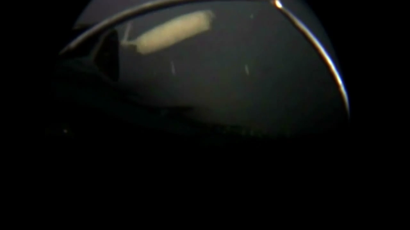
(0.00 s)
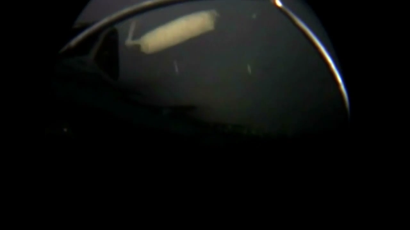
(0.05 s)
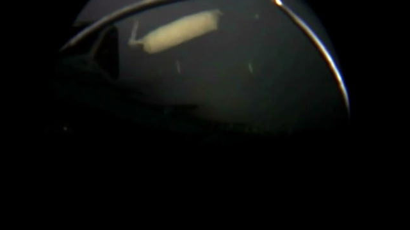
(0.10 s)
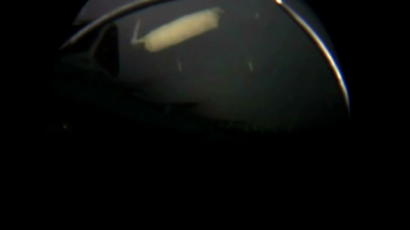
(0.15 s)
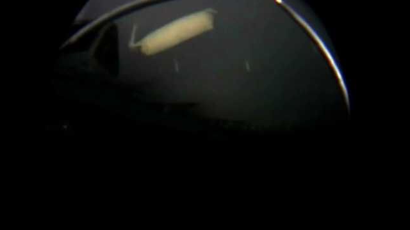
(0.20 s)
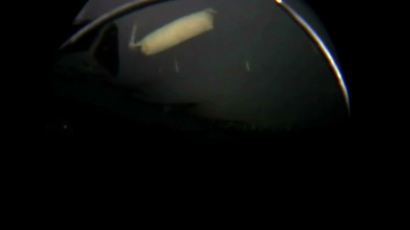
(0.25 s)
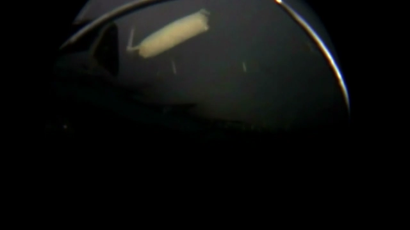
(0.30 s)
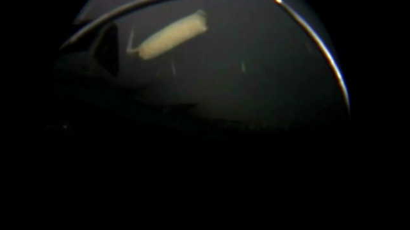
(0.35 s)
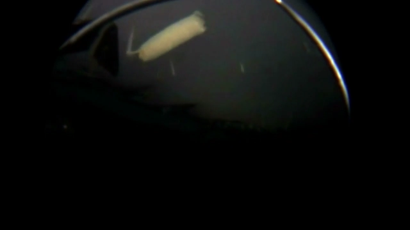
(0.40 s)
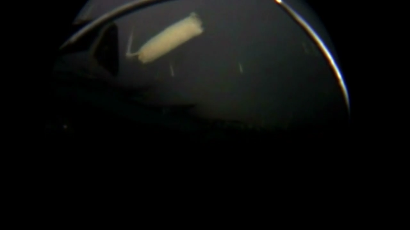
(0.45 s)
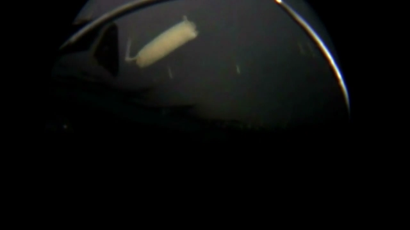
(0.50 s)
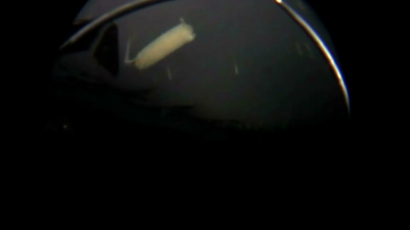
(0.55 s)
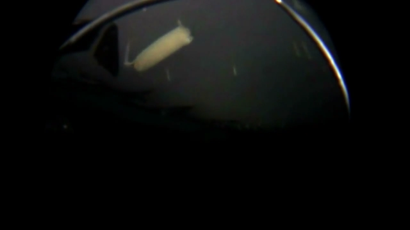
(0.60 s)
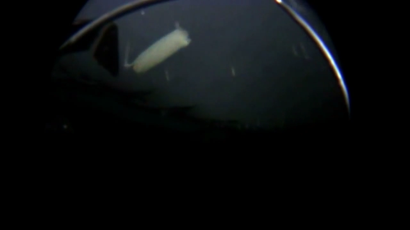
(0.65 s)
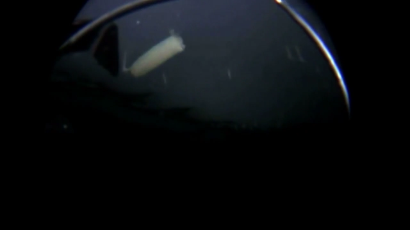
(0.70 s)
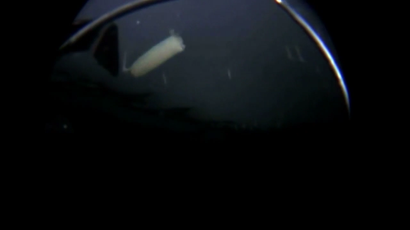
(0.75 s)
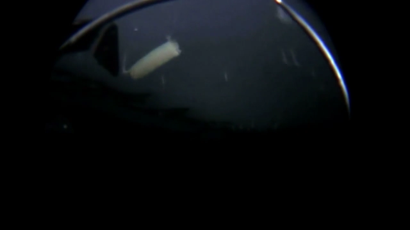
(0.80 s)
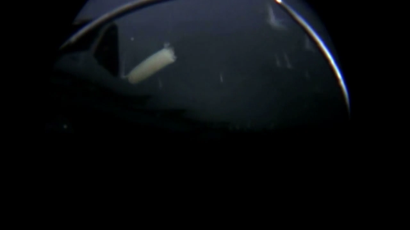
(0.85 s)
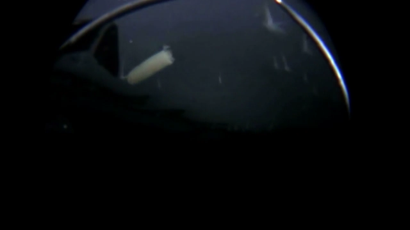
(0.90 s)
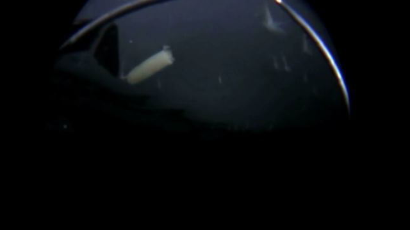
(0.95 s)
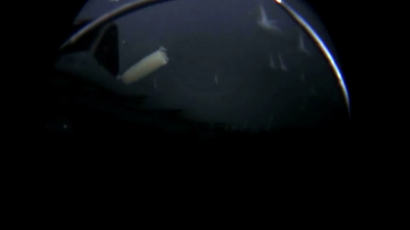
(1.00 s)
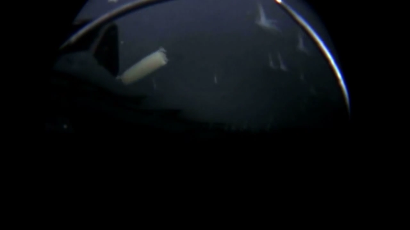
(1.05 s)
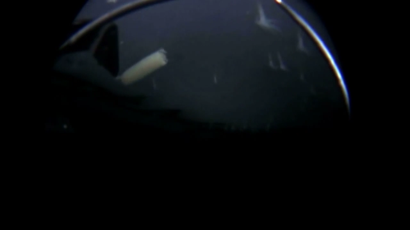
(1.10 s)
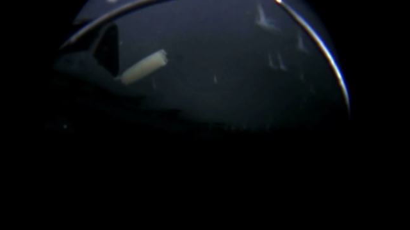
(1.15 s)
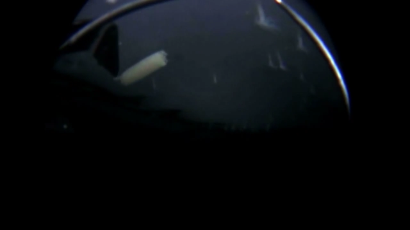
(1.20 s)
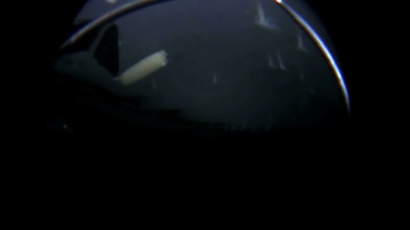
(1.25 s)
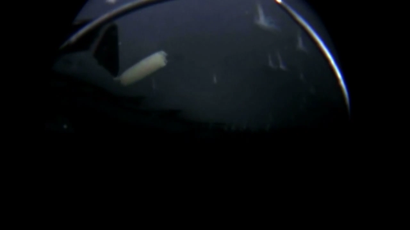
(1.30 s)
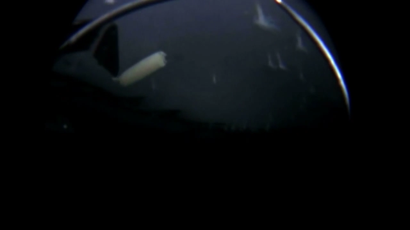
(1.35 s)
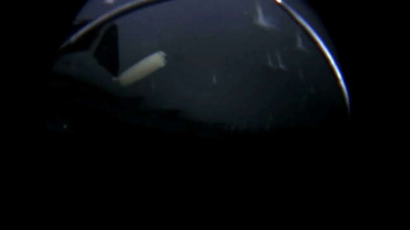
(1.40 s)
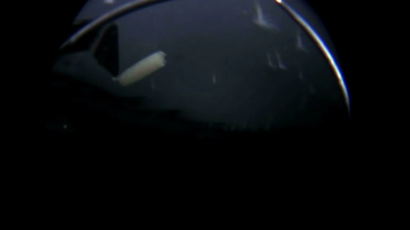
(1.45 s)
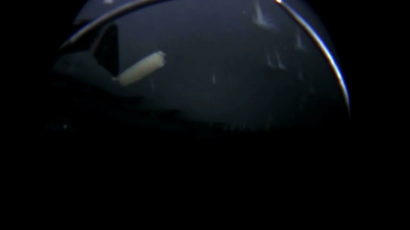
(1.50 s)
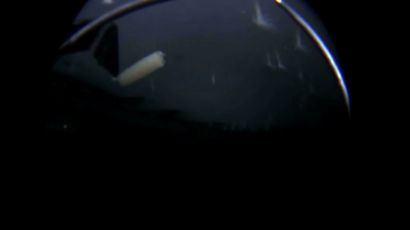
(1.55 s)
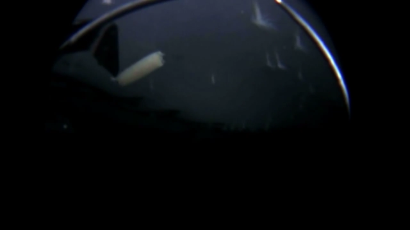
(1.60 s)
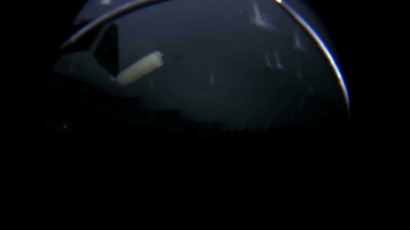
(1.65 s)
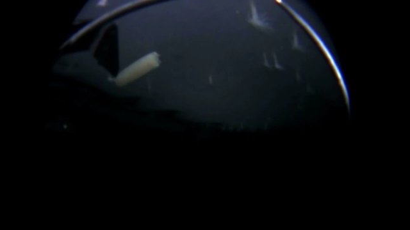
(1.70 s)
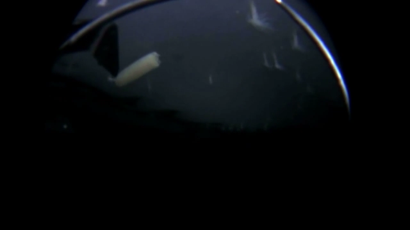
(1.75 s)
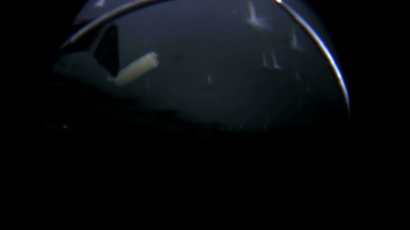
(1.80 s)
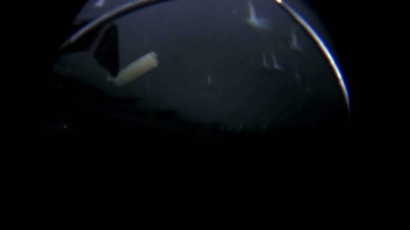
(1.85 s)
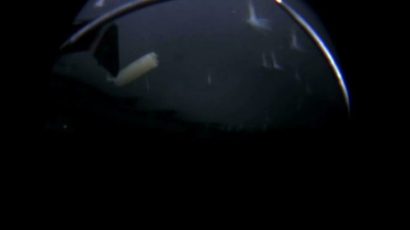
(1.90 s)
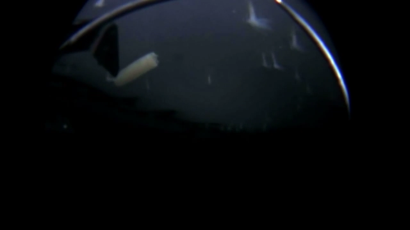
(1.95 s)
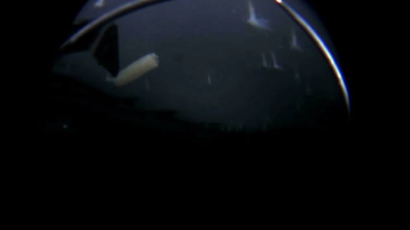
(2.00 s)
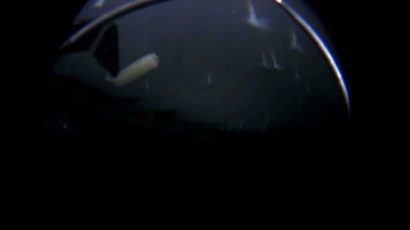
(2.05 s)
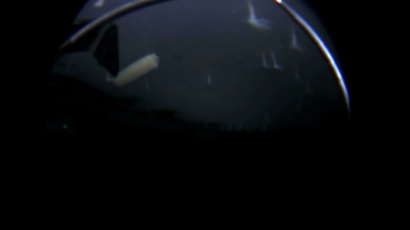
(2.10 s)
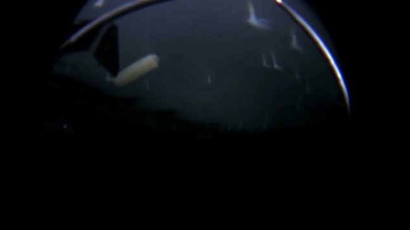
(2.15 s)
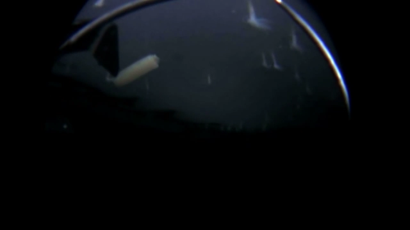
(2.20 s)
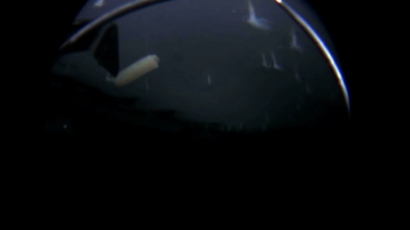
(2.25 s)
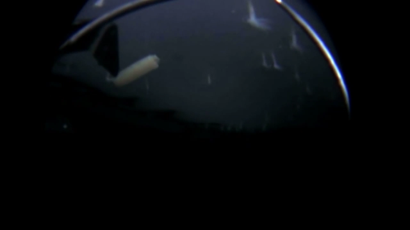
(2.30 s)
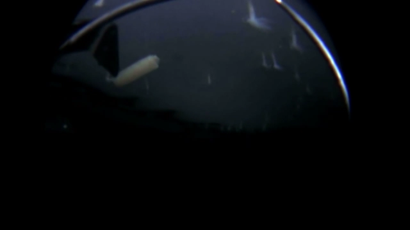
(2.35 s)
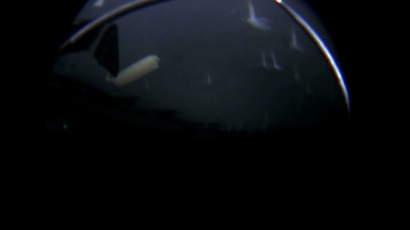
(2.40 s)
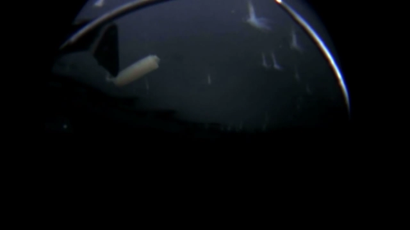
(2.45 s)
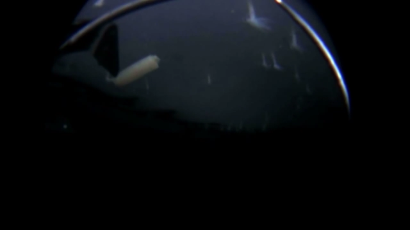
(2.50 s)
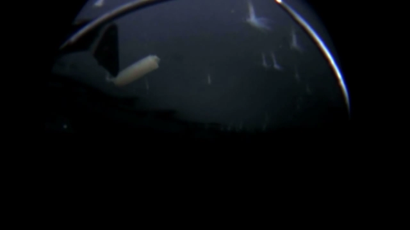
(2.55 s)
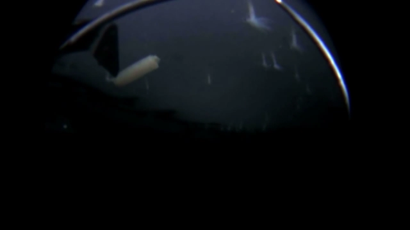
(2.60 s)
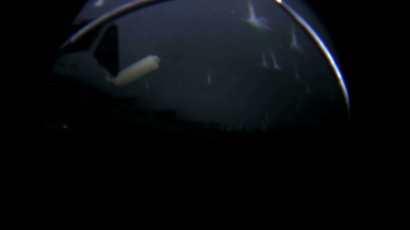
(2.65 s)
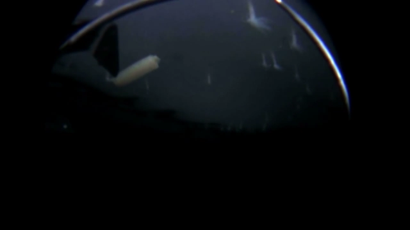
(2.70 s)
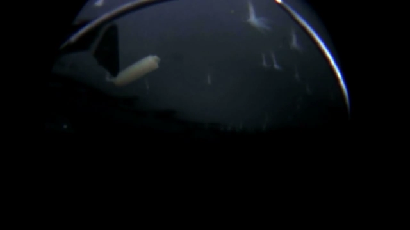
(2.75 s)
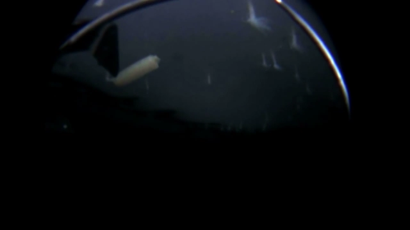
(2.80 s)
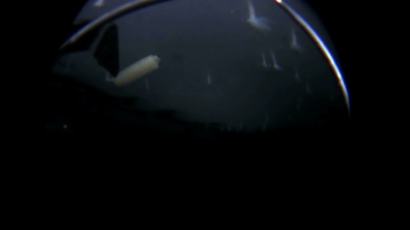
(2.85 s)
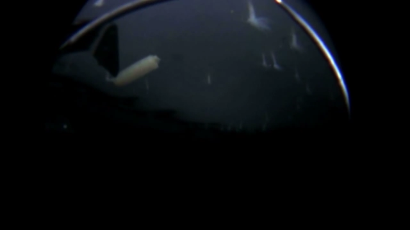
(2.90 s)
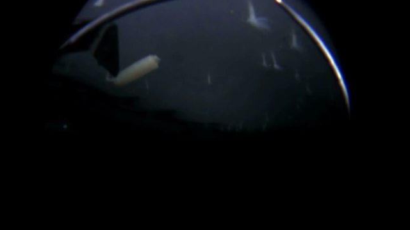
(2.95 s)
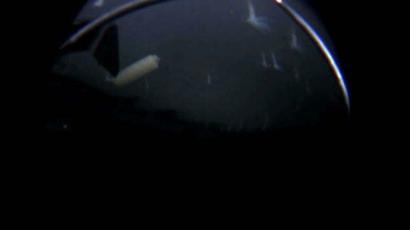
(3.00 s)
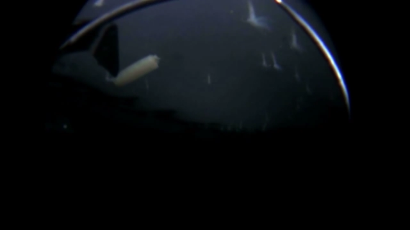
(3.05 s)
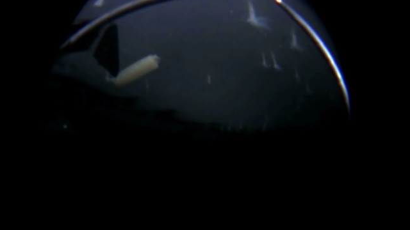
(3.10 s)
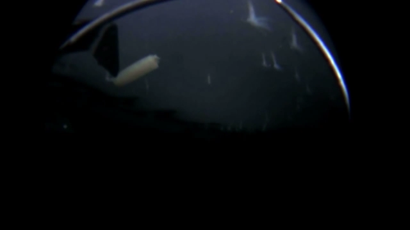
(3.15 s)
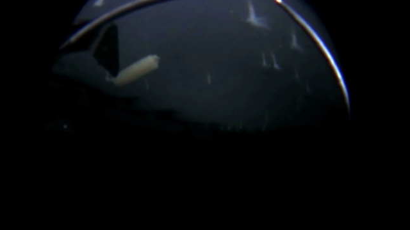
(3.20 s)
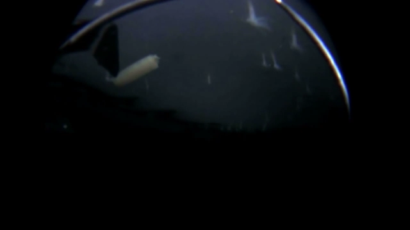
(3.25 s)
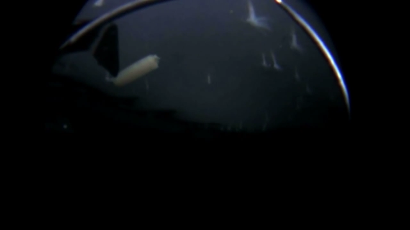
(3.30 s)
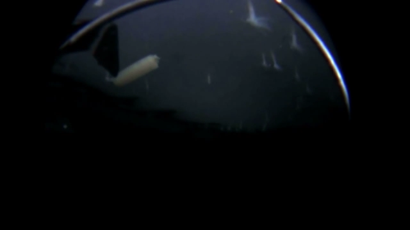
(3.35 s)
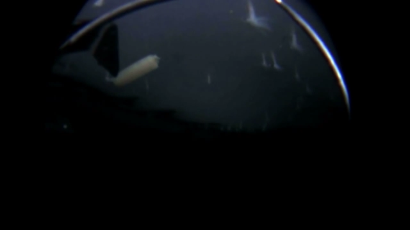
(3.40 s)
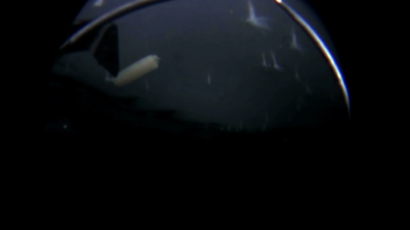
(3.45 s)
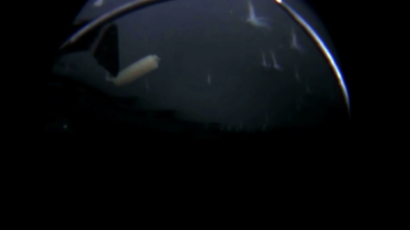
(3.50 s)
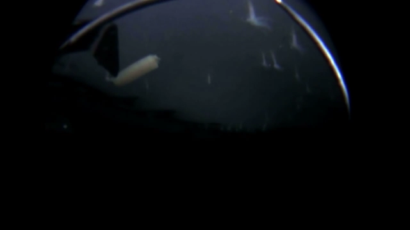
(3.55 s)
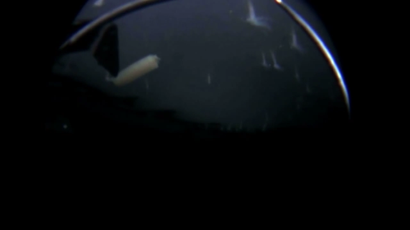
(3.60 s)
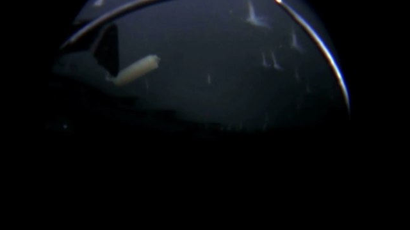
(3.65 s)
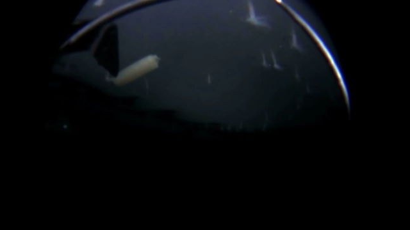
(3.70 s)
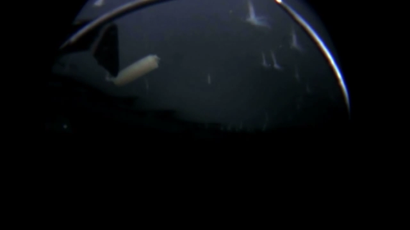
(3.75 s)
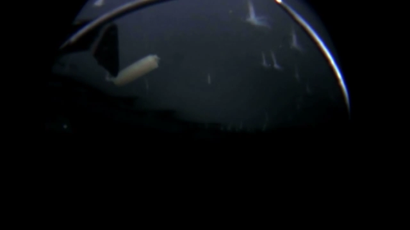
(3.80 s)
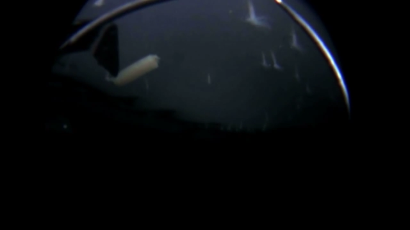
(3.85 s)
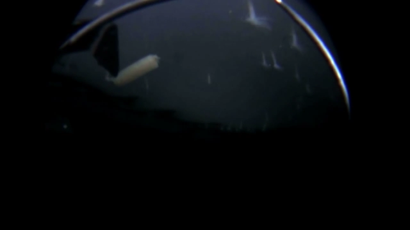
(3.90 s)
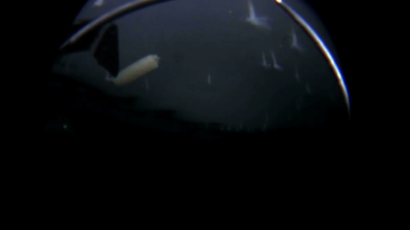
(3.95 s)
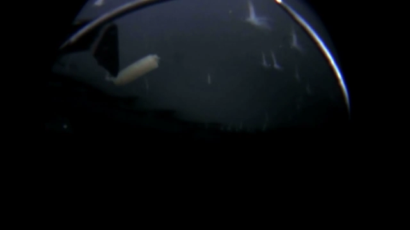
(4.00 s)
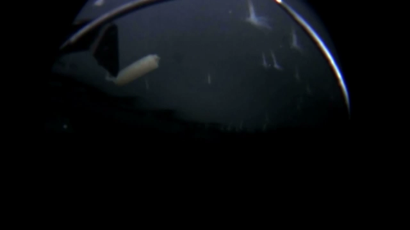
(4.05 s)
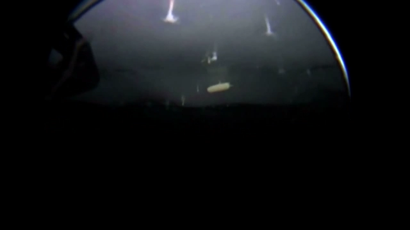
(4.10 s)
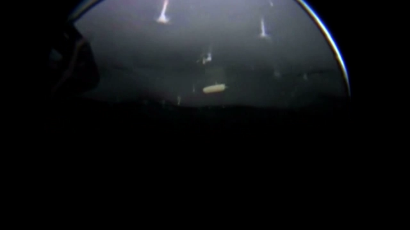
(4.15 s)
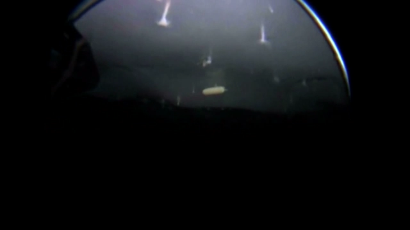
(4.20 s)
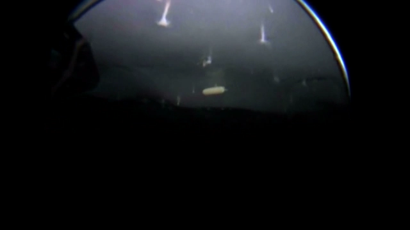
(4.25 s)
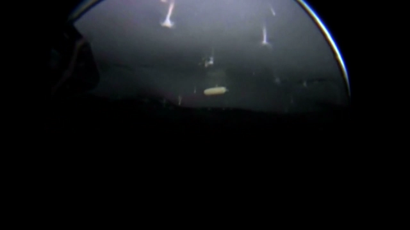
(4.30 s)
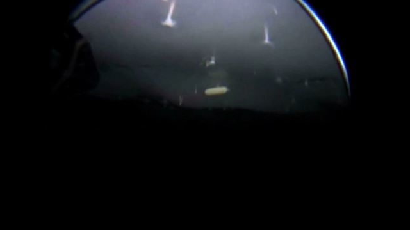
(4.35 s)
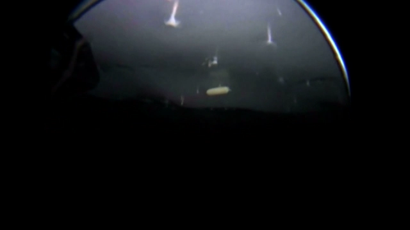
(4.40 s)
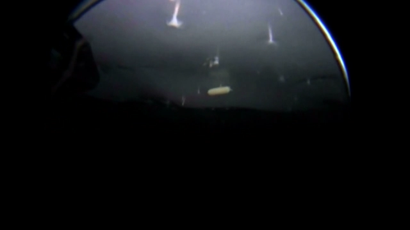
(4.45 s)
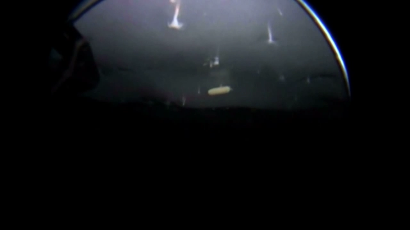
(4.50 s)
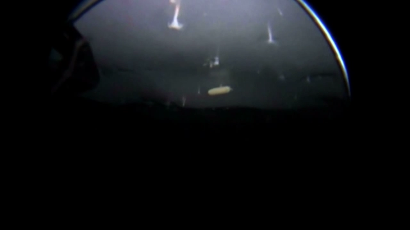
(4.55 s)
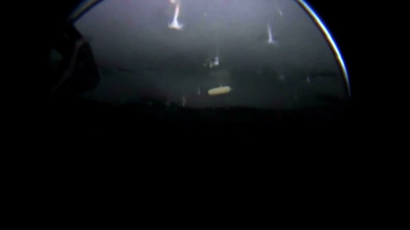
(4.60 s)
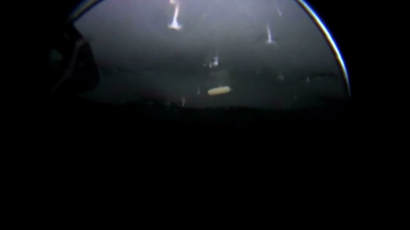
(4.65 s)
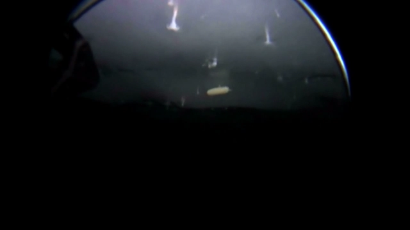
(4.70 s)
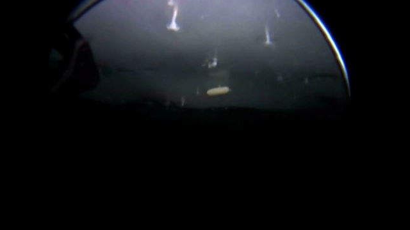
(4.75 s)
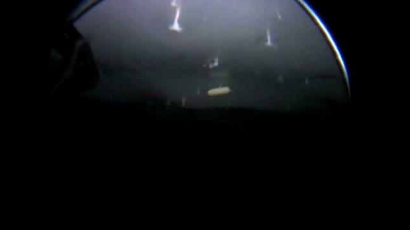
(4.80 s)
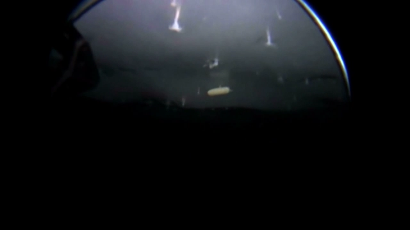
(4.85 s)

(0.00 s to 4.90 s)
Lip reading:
[unreadable: no face in view]